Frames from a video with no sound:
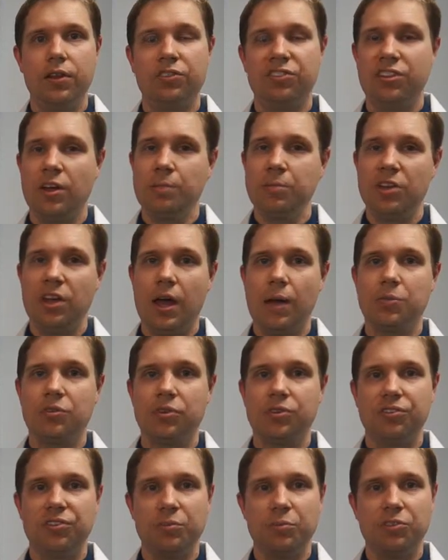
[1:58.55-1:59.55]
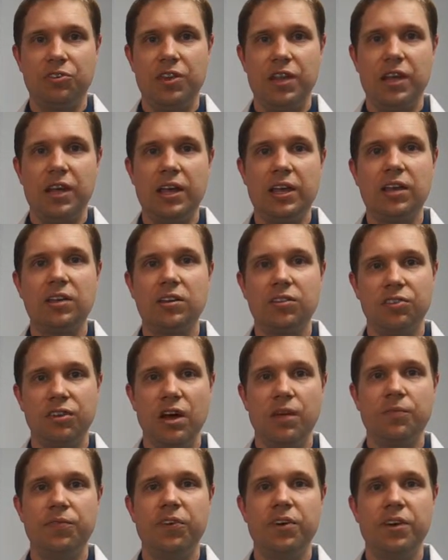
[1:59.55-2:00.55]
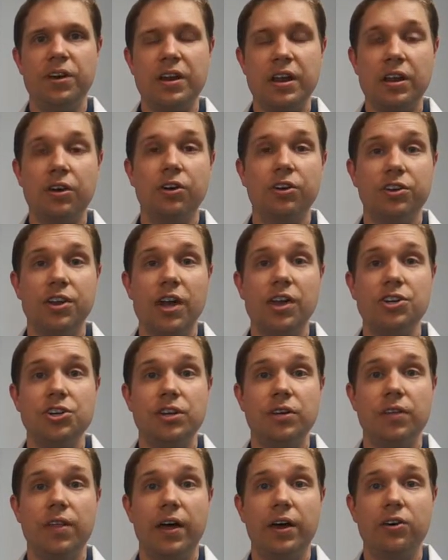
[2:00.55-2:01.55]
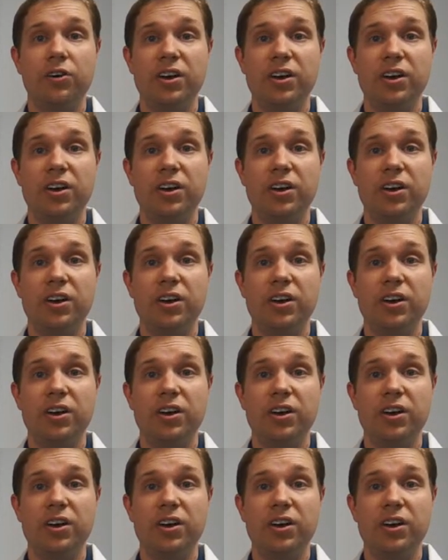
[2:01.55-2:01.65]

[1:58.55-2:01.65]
Sometimes there's some stinging, discomfort, and irritation that